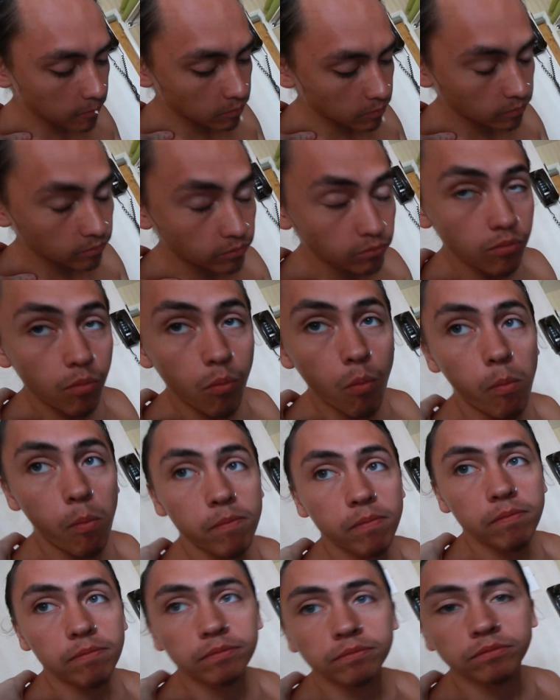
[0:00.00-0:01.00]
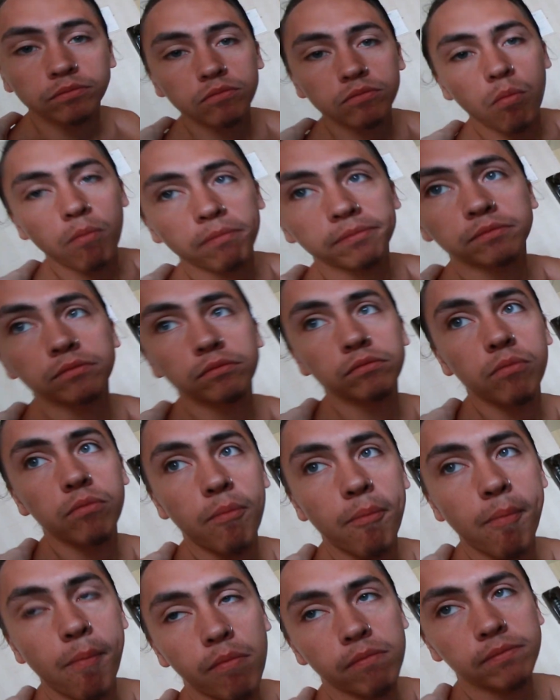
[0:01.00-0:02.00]
Oh wait, should I have this in the ball with that in the
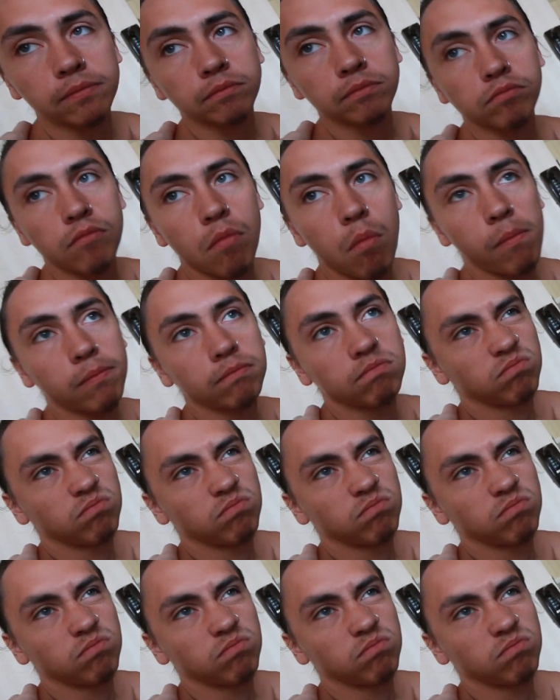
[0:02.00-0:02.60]
background?